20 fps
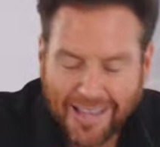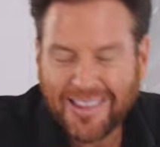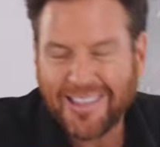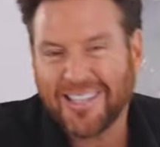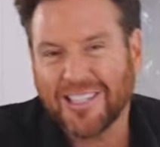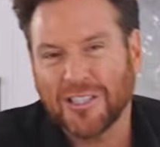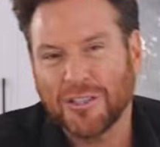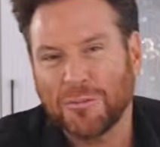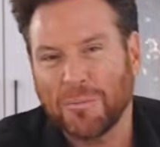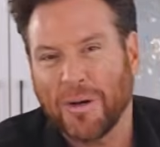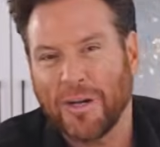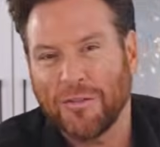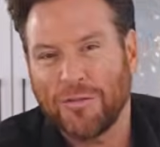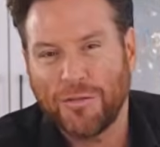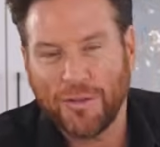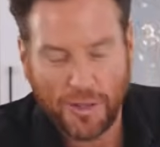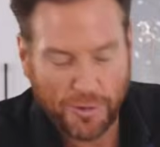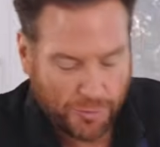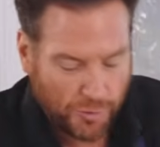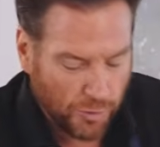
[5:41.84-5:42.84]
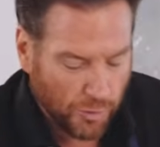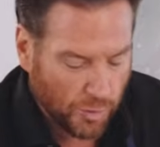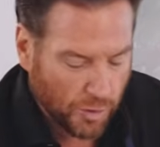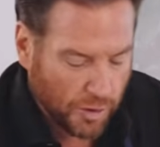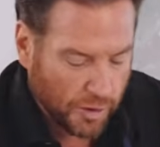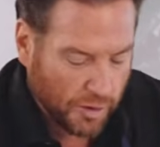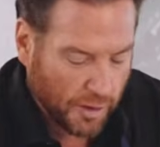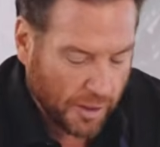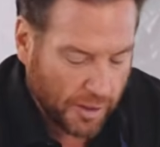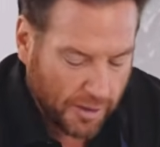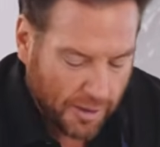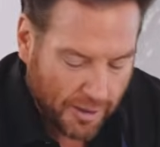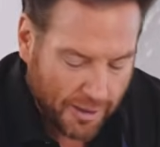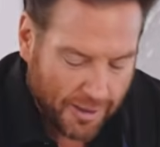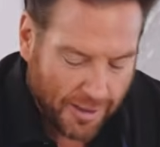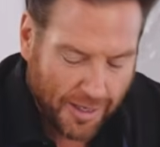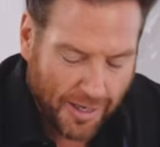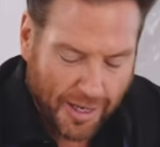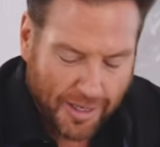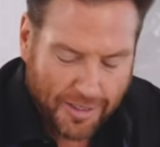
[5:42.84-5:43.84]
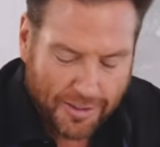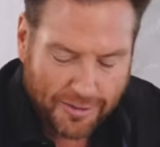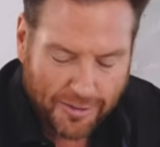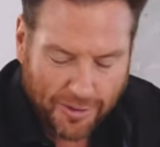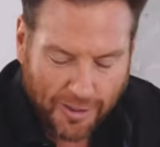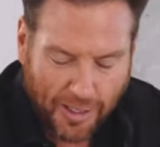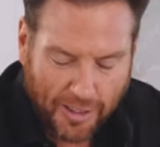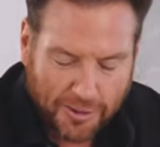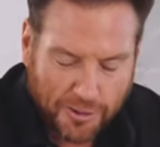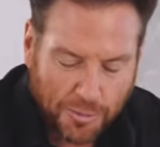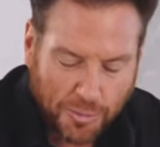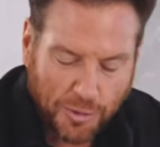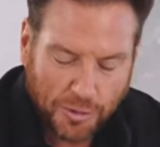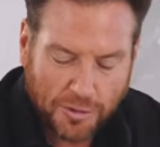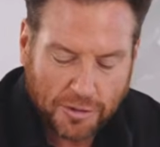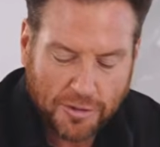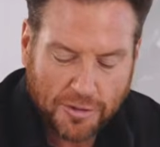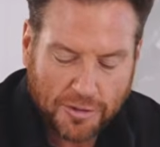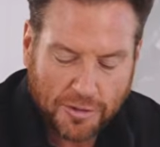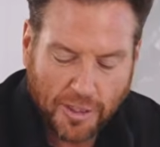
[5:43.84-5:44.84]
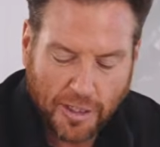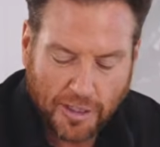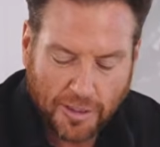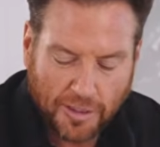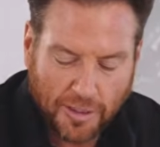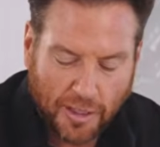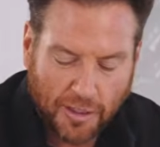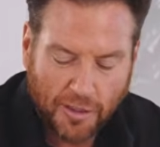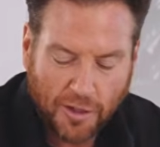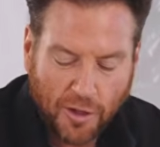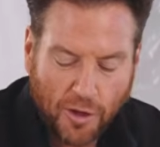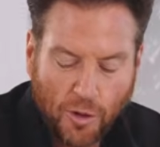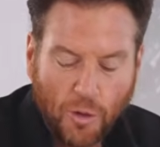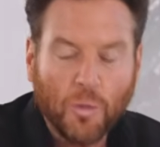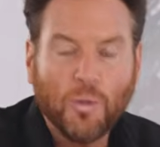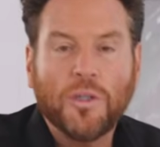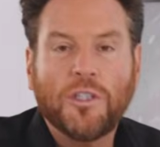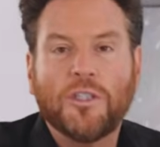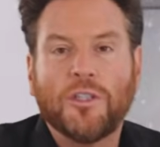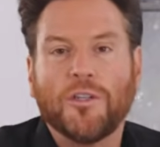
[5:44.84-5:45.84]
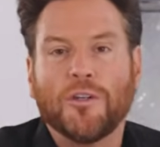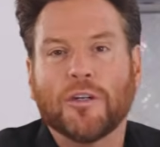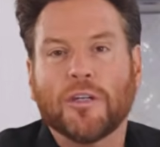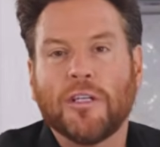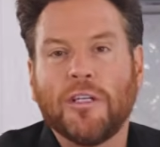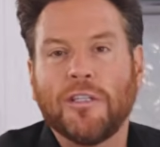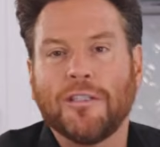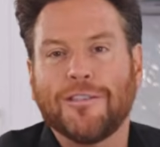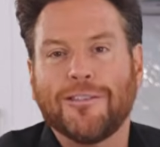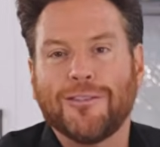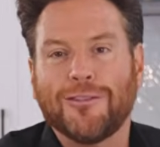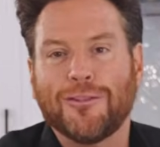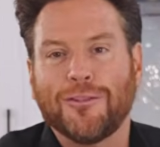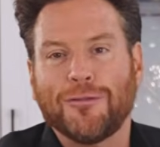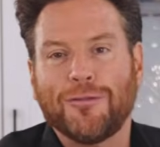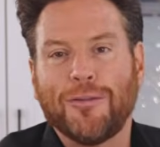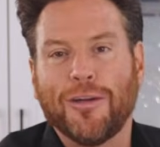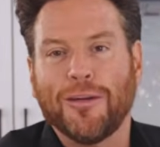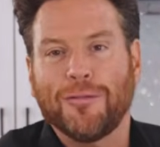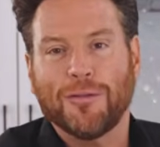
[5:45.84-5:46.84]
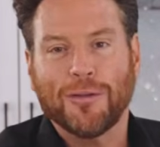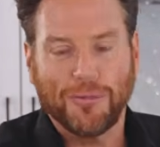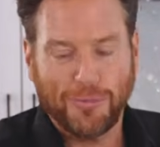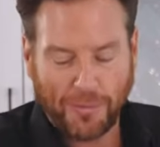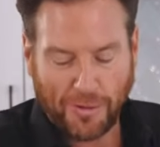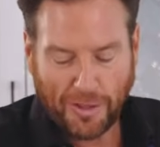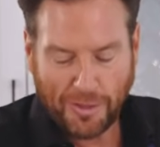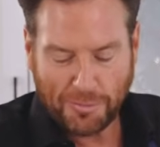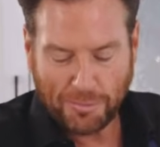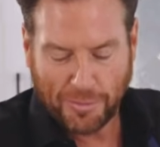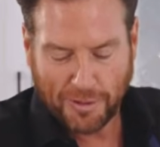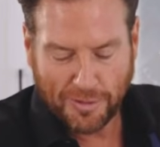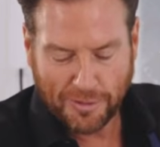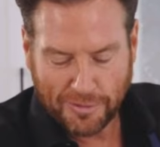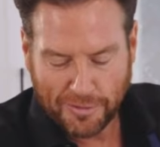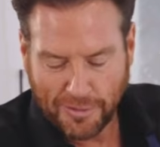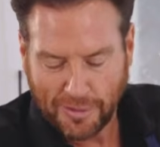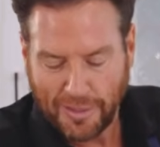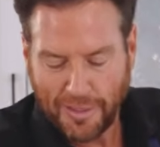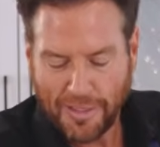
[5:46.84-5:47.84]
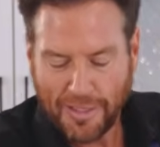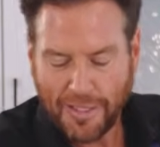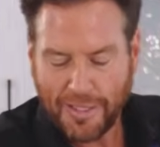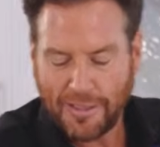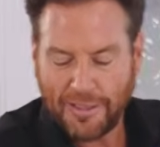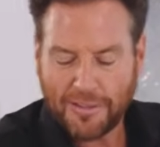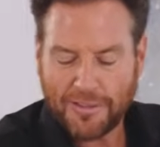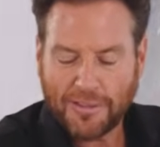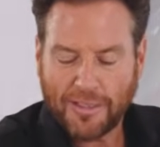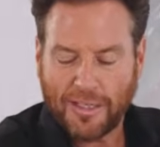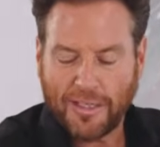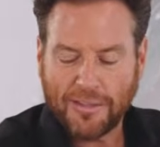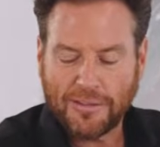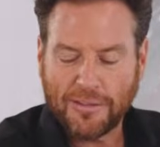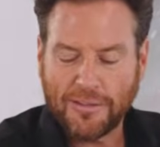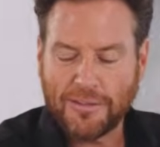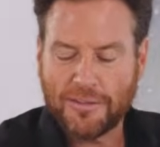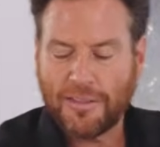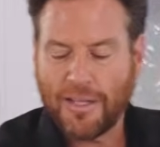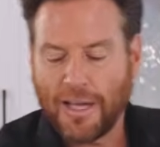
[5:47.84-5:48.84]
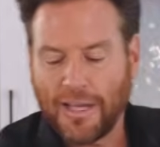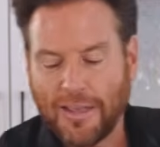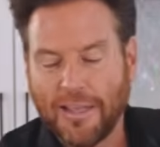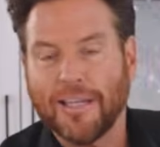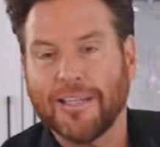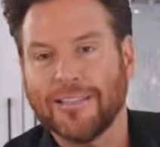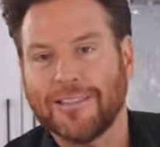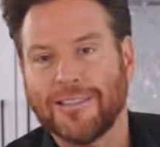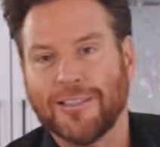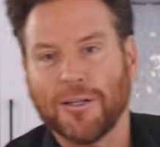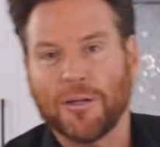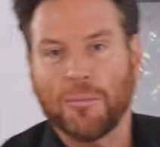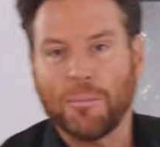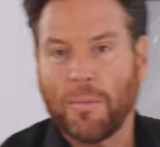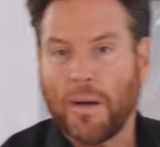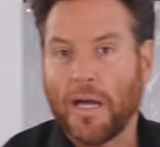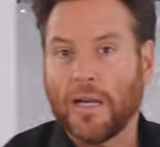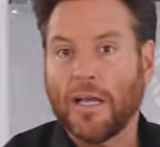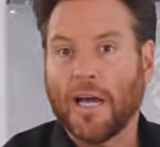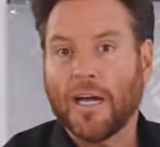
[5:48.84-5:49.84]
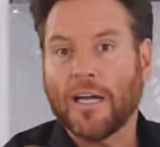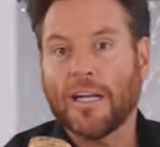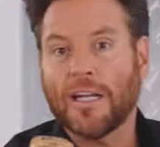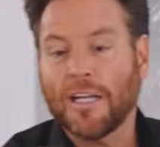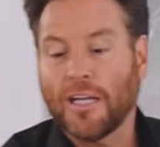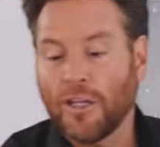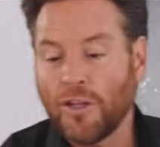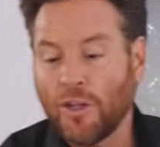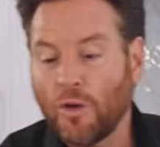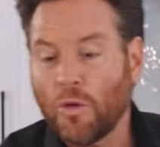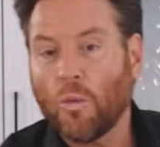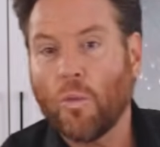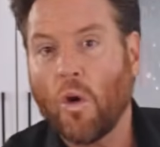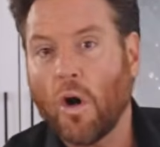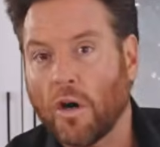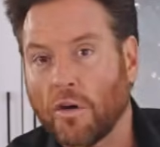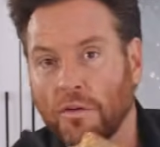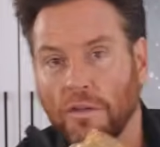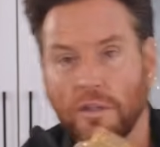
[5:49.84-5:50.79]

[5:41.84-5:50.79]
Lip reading: think it's my favorite one. I guess you're not supposed to say that which of your kids is your favorite, right? But in this case, I think it's the Campagna. I'm gonna get a little water